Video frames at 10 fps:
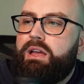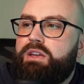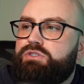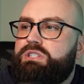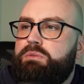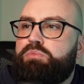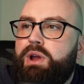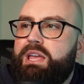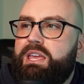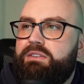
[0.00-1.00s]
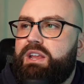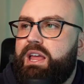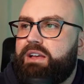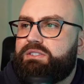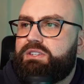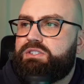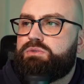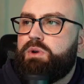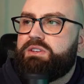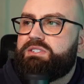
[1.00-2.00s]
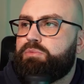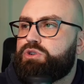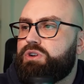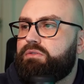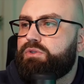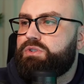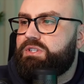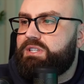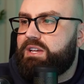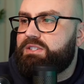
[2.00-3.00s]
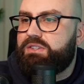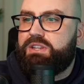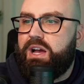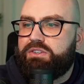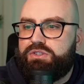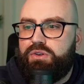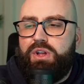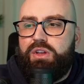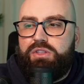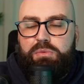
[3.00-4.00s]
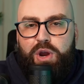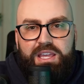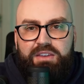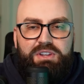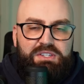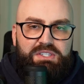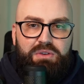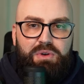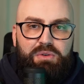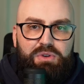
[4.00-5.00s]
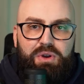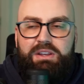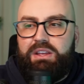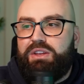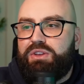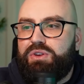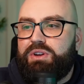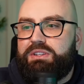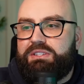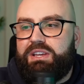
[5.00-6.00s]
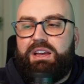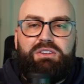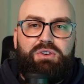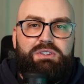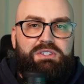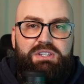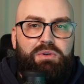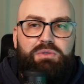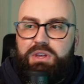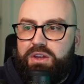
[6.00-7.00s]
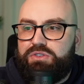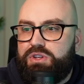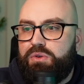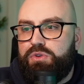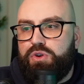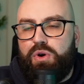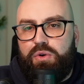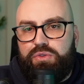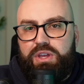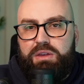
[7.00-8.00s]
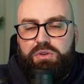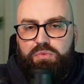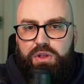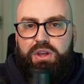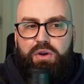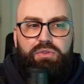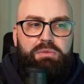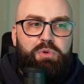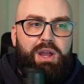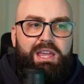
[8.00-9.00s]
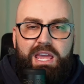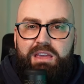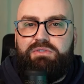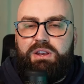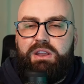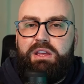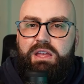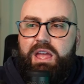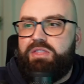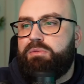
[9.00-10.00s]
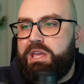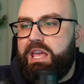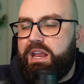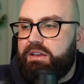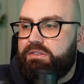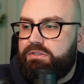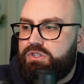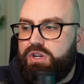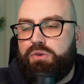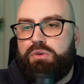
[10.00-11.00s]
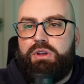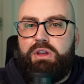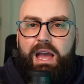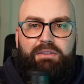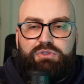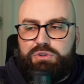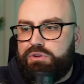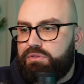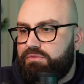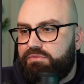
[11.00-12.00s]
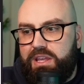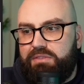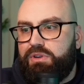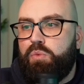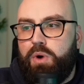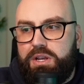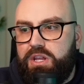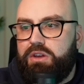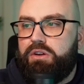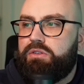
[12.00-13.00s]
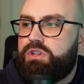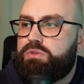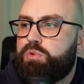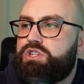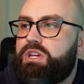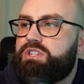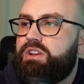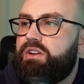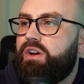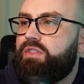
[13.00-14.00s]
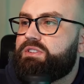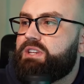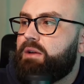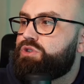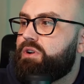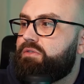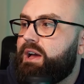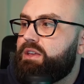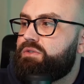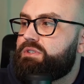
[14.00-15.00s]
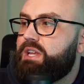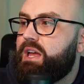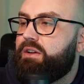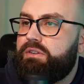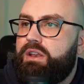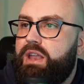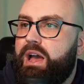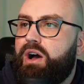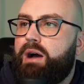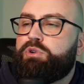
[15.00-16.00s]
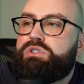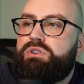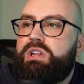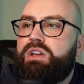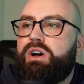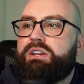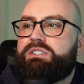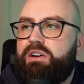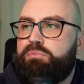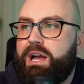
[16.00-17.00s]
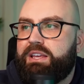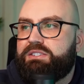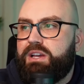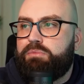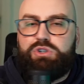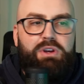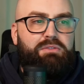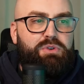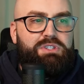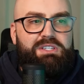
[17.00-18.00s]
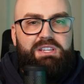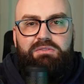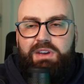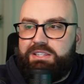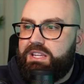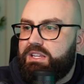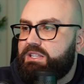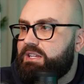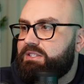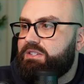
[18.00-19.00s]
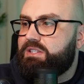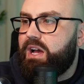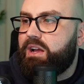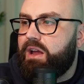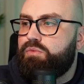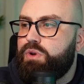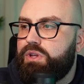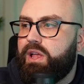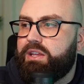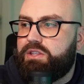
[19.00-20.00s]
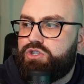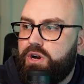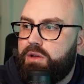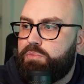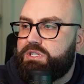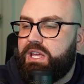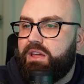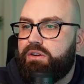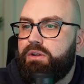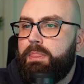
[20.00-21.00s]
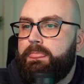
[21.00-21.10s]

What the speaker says: Here's the break-even analysis as well, Cybertruck versus Tesla stock. So the break-even is zero. You're at 0 years. So you really only break even in the beginning. So after even 1 year, the depreciation on the Cybertruck value is down. Now, opportunity cost of buying a Cybertruck versus investing in Tesla stock. I really like this chart I put together,